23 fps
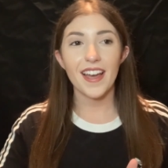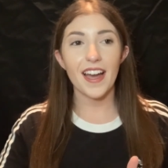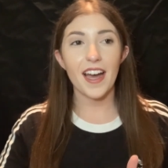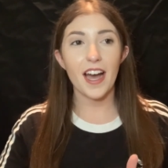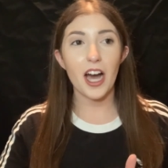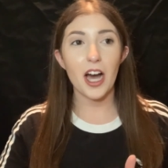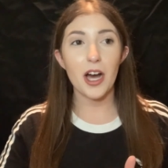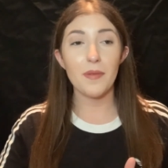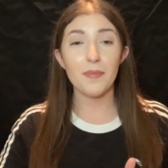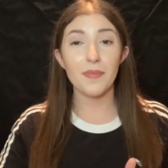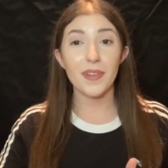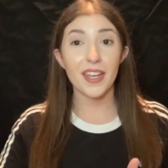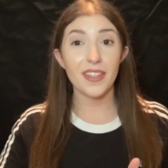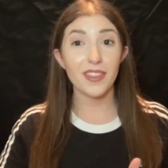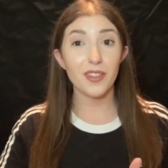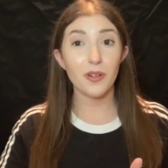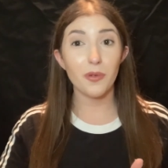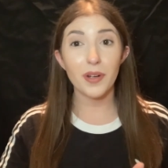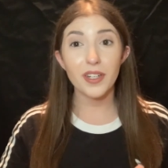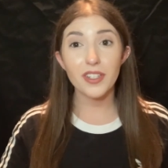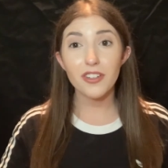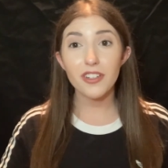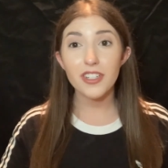in the
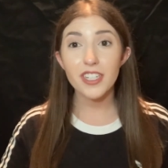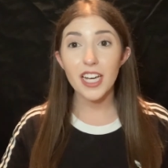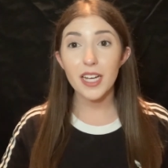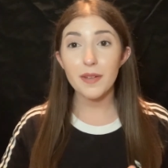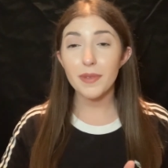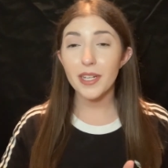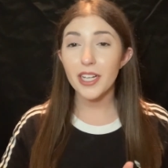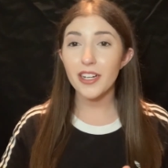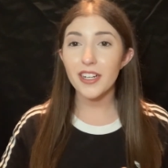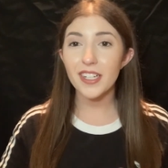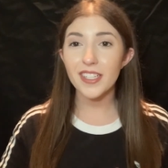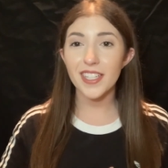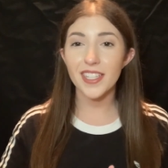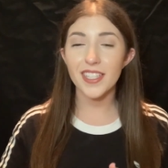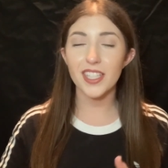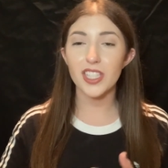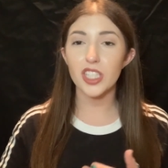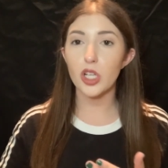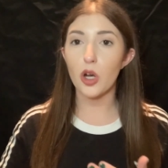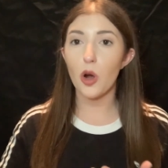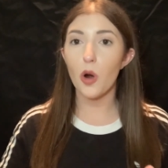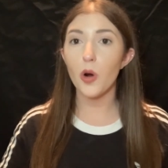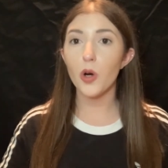wintertime here, since
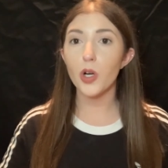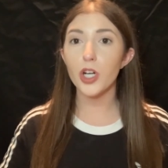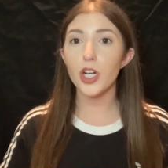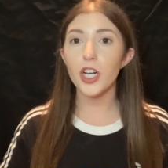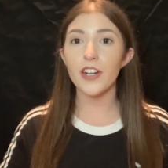it's colder,